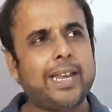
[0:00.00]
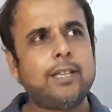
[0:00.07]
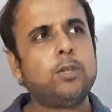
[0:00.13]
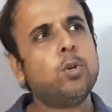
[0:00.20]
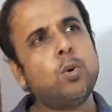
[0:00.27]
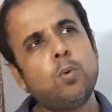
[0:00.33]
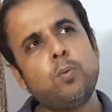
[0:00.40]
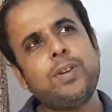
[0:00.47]

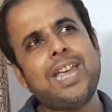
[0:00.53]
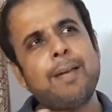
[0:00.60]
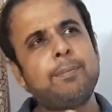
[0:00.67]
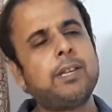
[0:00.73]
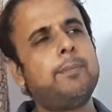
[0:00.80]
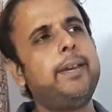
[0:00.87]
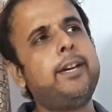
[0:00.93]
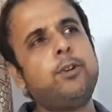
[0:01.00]
though we have
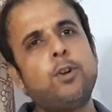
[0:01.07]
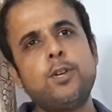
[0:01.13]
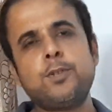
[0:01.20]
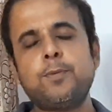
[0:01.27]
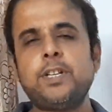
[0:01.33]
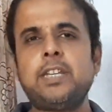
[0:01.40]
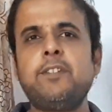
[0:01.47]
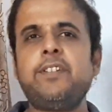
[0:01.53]
come across
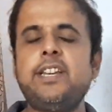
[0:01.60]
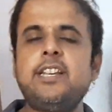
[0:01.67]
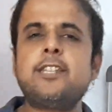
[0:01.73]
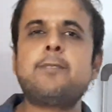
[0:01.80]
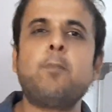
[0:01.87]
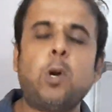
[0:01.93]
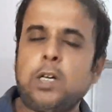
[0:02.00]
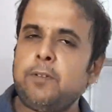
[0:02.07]
with the various
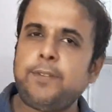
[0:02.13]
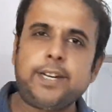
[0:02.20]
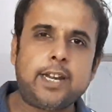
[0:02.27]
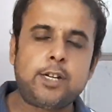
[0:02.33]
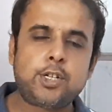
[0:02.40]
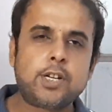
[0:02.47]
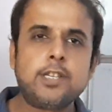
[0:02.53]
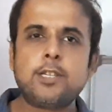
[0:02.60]

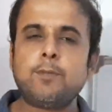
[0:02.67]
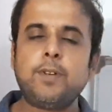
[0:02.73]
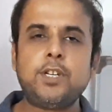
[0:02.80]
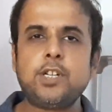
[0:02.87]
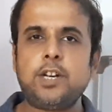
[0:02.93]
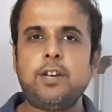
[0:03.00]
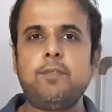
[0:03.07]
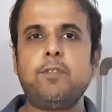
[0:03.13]
modifications which
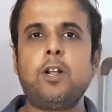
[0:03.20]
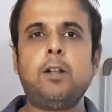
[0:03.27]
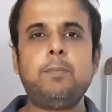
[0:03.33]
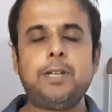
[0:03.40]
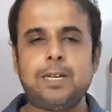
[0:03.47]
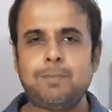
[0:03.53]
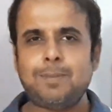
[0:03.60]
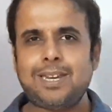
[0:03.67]
are involved
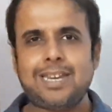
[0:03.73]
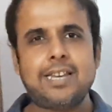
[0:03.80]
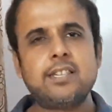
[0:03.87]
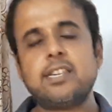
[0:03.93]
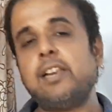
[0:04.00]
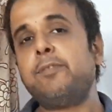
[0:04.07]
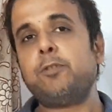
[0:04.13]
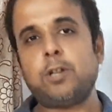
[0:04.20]
in making
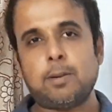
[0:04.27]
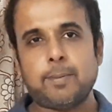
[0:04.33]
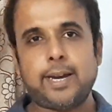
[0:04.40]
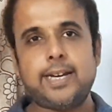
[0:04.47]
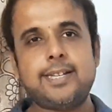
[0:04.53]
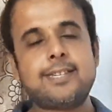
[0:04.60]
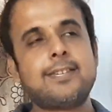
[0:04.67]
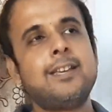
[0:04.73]

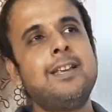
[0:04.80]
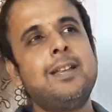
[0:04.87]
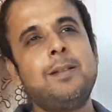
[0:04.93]
sulfonamides,